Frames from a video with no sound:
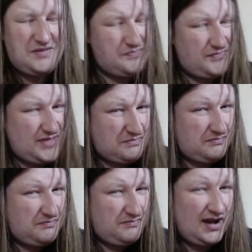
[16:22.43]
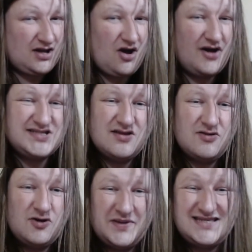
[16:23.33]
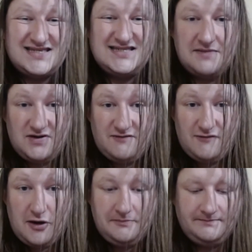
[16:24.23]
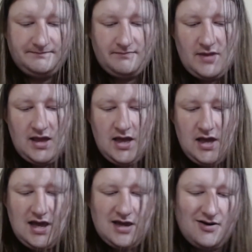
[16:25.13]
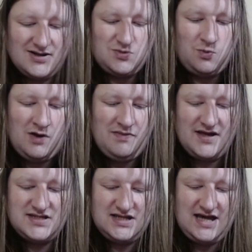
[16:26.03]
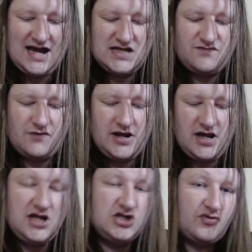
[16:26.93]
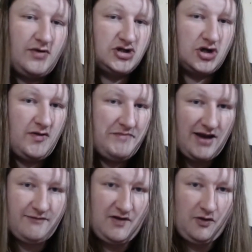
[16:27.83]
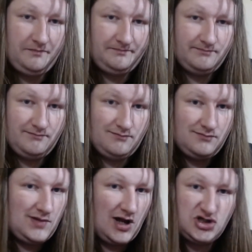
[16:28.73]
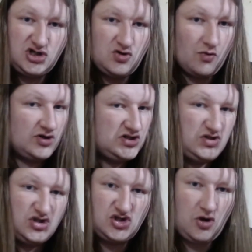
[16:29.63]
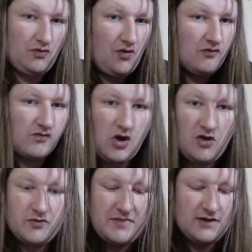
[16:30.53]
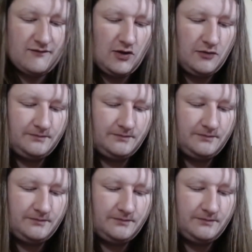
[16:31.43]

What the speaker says: That mana cost is a little bit deceptive, though. It costs 1 less to cast for each creature on the battlefield. Not just yours, just total overall on the battlefield.